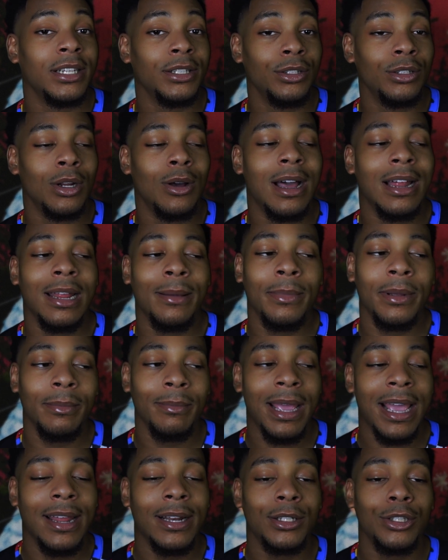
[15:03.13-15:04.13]
You know how they be
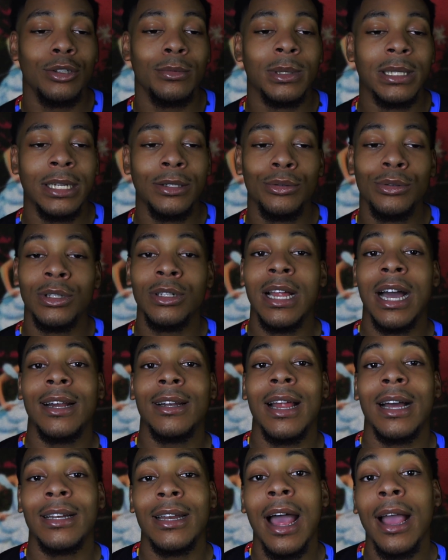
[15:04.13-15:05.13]
mad at you, but they do the knock,
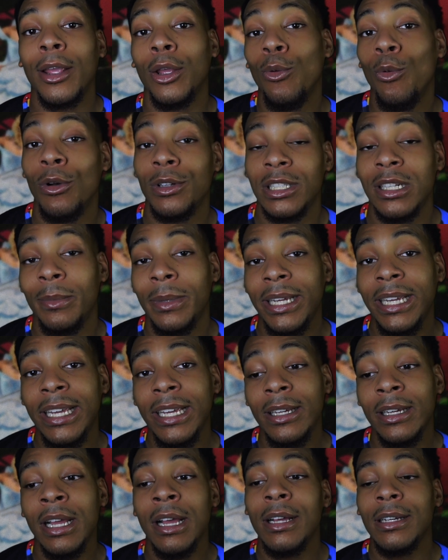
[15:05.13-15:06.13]
knock, knock. You want something to
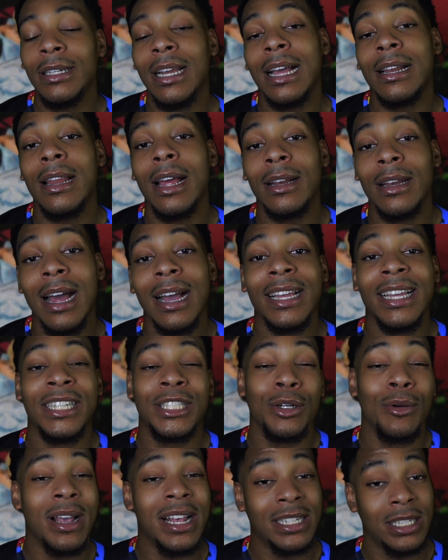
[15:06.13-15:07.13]
eat? Knock, knock, knock. Get
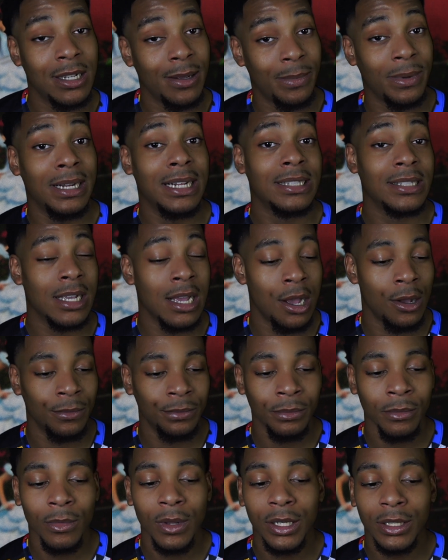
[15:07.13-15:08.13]
your ass up and let's go.
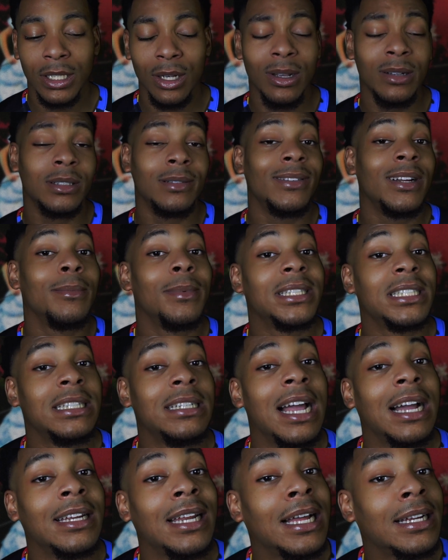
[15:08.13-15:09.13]
So it was very much a
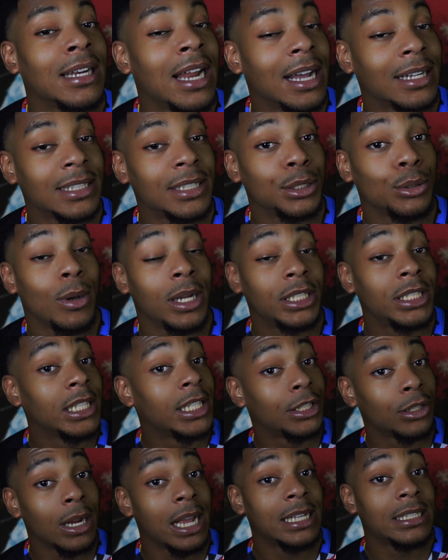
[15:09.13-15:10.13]
knock, knock, knock situation.
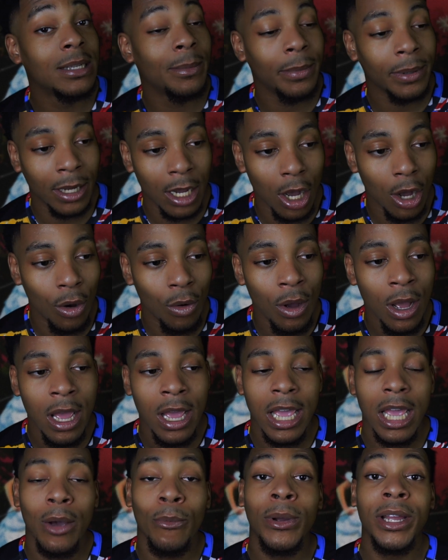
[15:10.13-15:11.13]
Get your ass up and go,
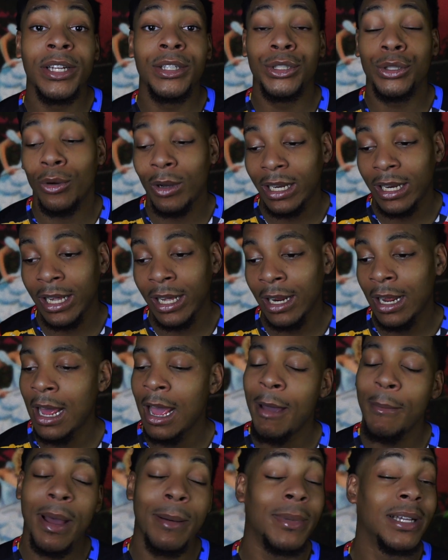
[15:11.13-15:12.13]
and we enjoyed it.
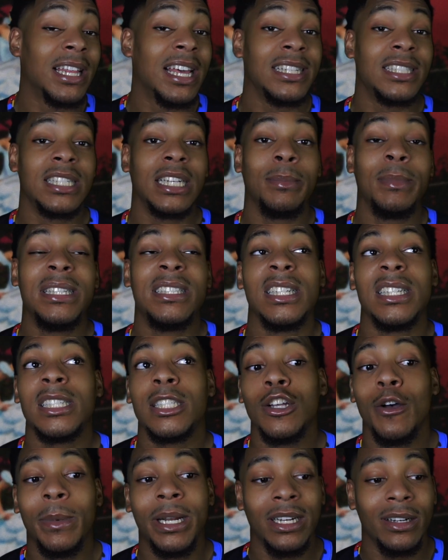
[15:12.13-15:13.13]
My mother has took me to
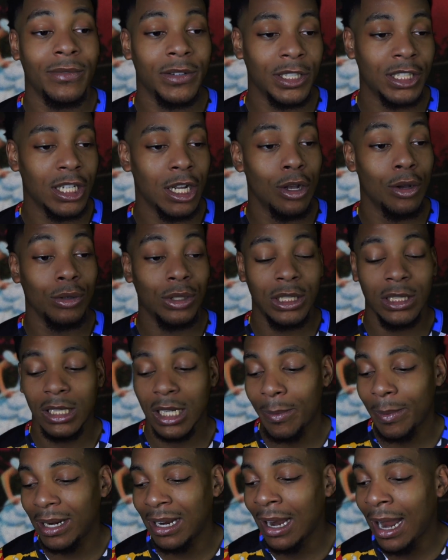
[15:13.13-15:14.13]
so many different shows. She
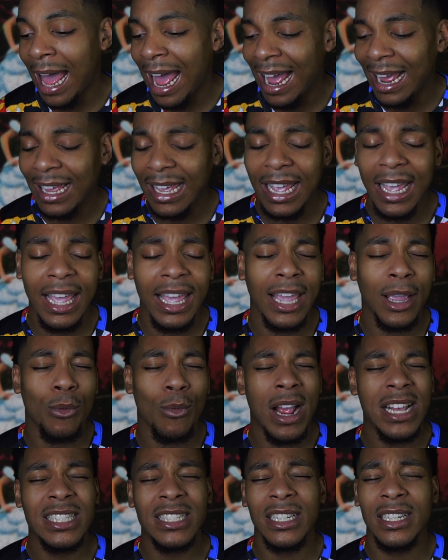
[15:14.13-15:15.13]
took me to Lion King,
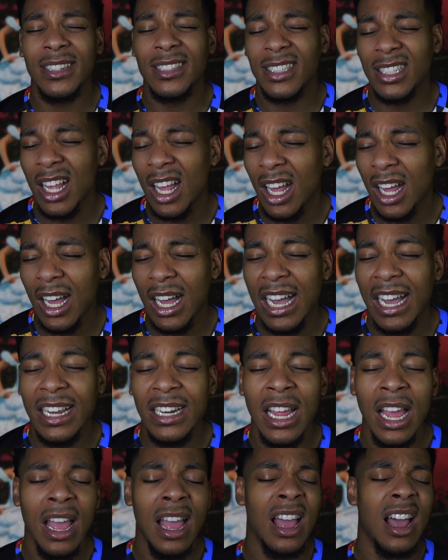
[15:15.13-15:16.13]
Raising the Sun.